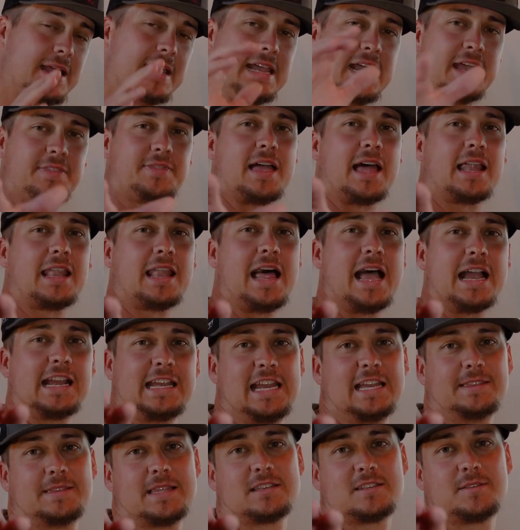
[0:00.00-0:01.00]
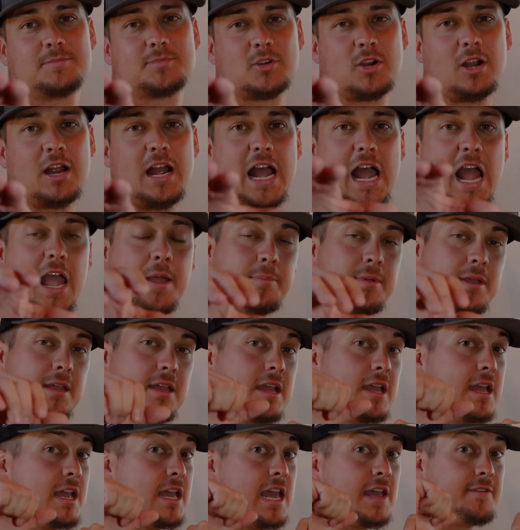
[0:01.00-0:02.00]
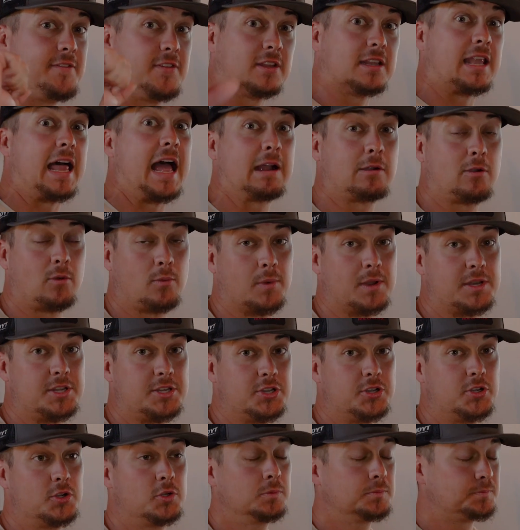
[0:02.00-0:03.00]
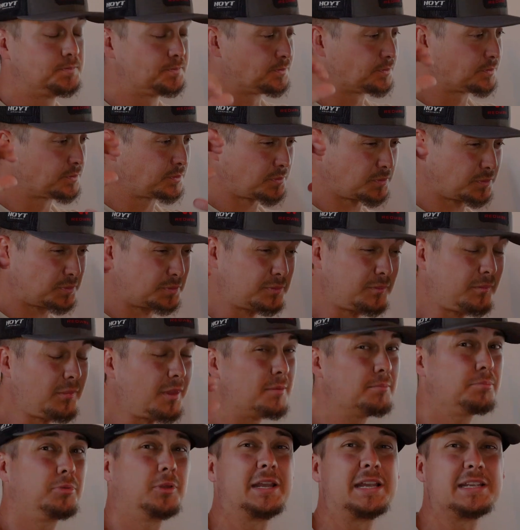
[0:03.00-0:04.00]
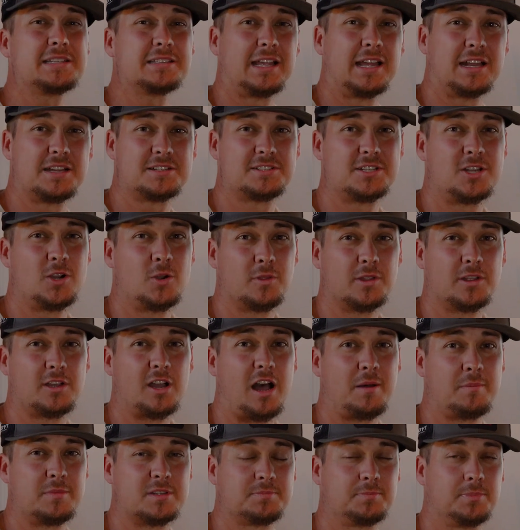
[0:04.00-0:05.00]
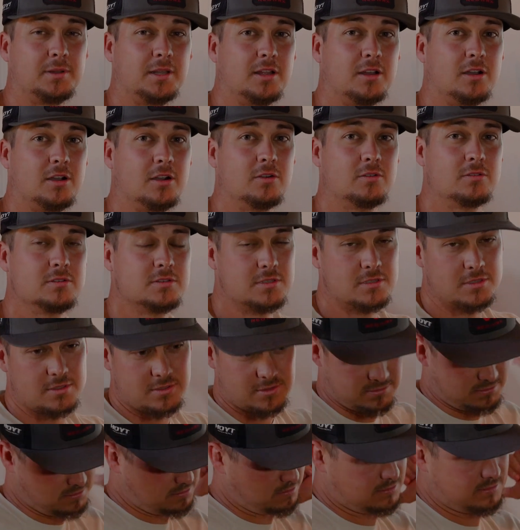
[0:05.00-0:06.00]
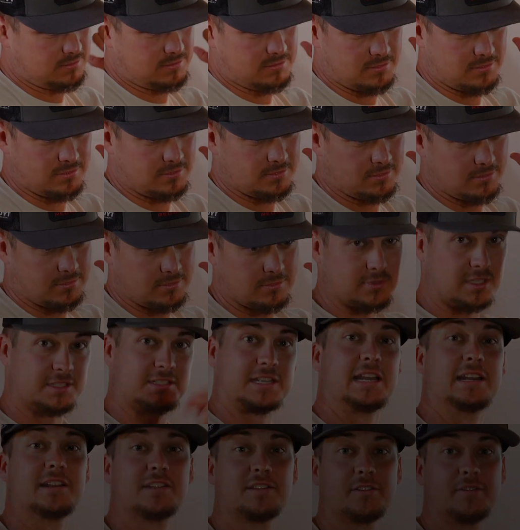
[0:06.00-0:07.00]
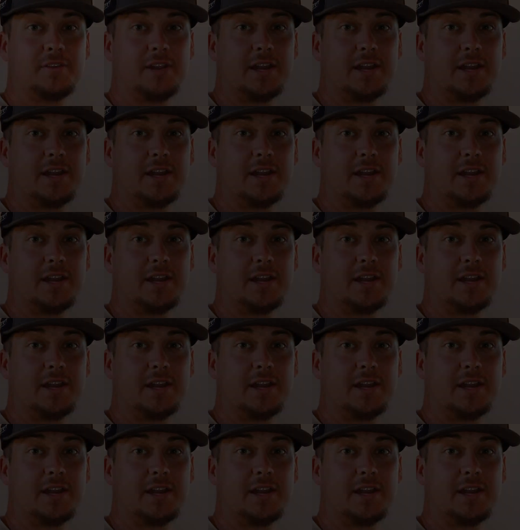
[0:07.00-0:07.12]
hit that like, hit that subscribe. If you like what we do, please let us know in the comments below. Let's get into the